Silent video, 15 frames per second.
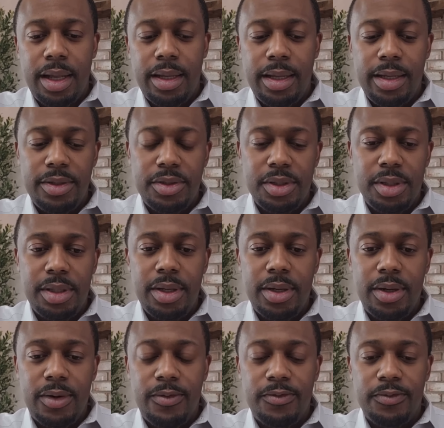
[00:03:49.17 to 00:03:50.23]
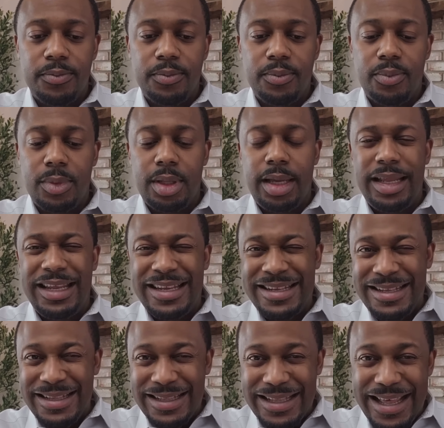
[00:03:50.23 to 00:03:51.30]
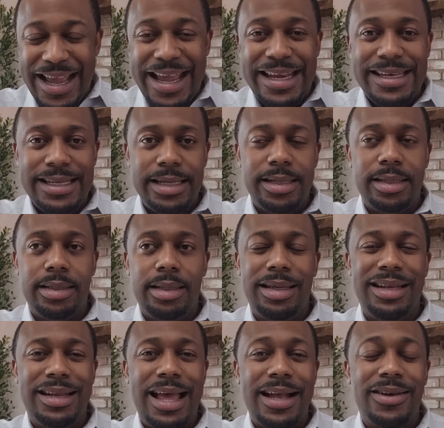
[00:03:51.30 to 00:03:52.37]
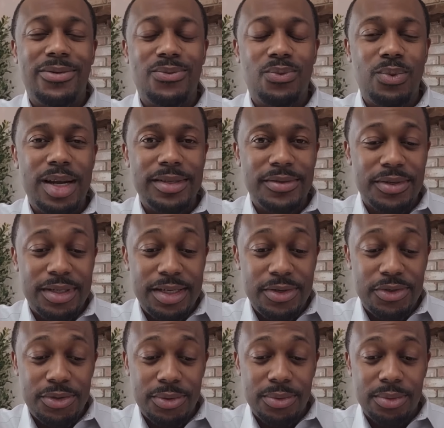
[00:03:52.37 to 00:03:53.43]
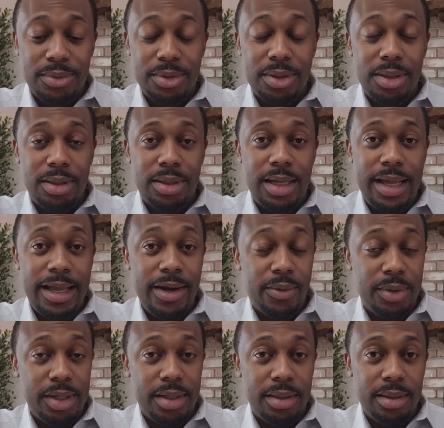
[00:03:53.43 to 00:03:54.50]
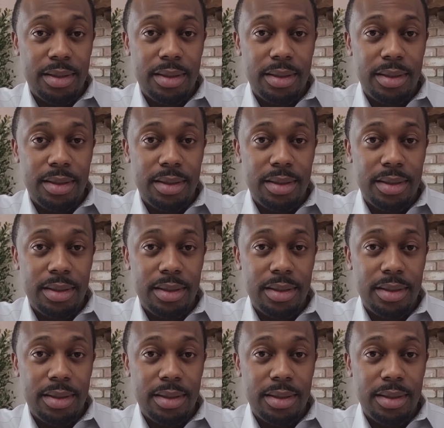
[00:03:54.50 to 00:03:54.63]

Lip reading: into the Earth, and it landed in like a residential area.